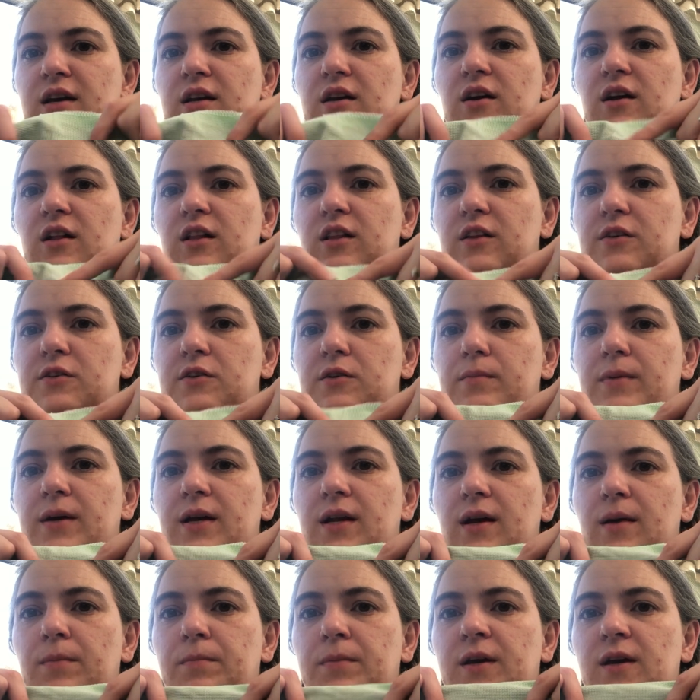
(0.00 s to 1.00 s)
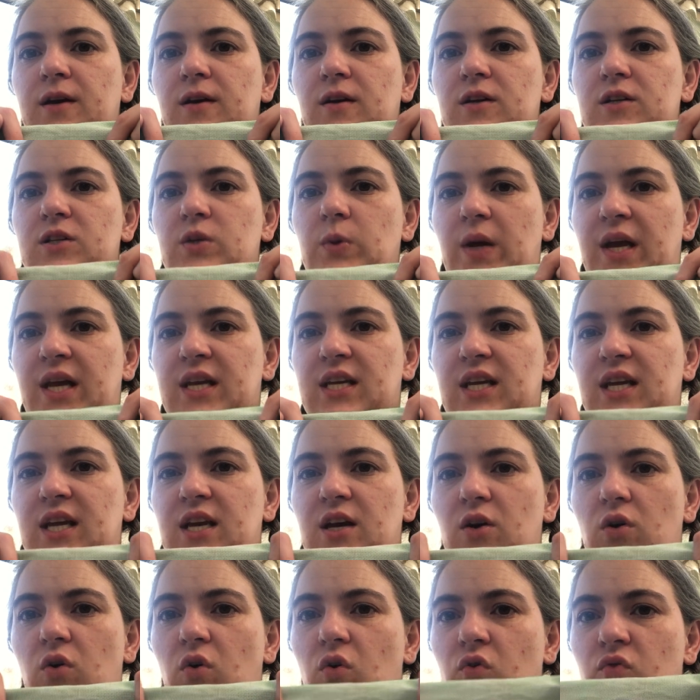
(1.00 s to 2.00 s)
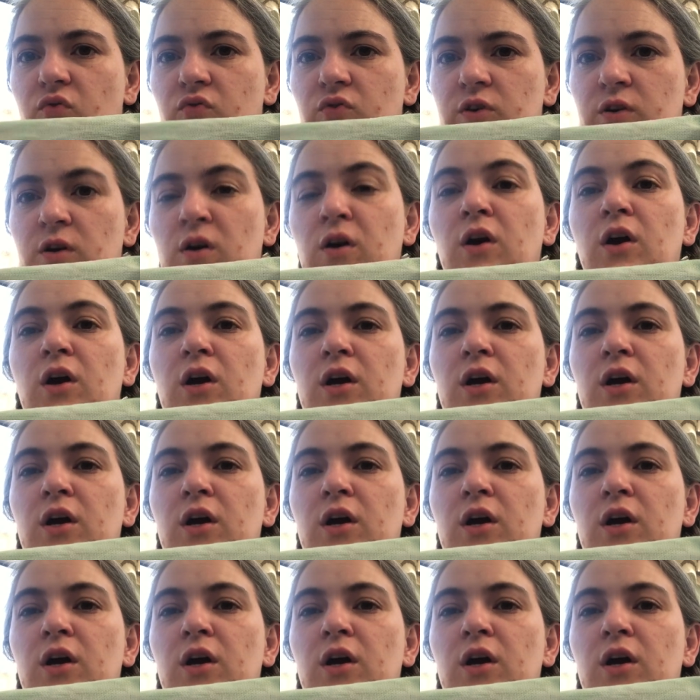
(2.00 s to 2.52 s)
a little bit up here, so I had to get over